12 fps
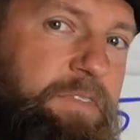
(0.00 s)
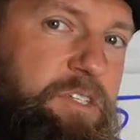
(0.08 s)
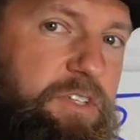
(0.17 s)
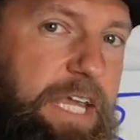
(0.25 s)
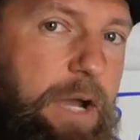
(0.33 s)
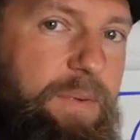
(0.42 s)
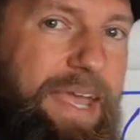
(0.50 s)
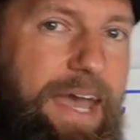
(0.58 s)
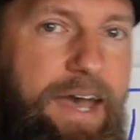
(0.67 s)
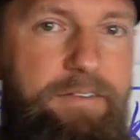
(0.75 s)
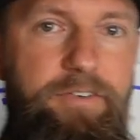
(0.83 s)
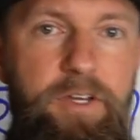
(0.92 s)
So now we
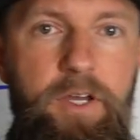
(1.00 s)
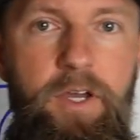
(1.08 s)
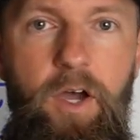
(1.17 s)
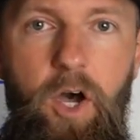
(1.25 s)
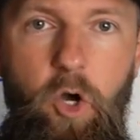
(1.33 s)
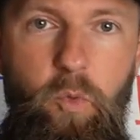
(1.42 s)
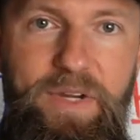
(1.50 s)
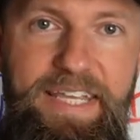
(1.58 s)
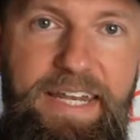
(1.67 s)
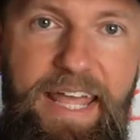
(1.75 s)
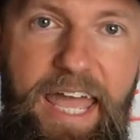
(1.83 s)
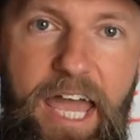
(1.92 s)
have a week
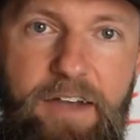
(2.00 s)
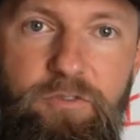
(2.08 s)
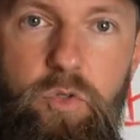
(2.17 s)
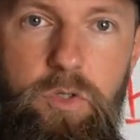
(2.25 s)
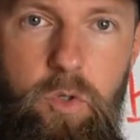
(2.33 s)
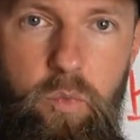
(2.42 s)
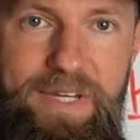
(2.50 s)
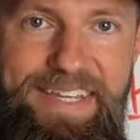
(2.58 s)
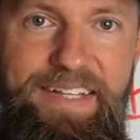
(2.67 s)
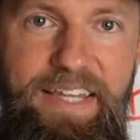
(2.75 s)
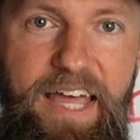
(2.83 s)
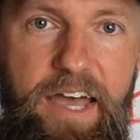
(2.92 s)
and a half to a
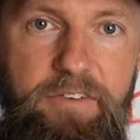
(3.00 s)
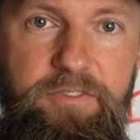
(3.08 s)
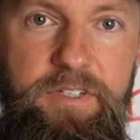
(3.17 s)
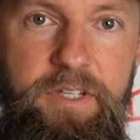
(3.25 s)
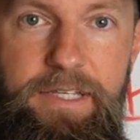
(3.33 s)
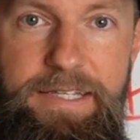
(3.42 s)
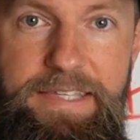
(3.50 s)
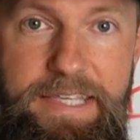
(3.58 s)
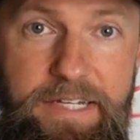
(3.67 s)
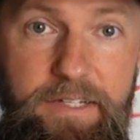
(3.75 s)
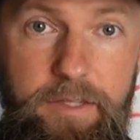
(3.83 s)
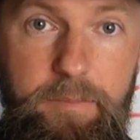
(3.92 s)
week left in the end of the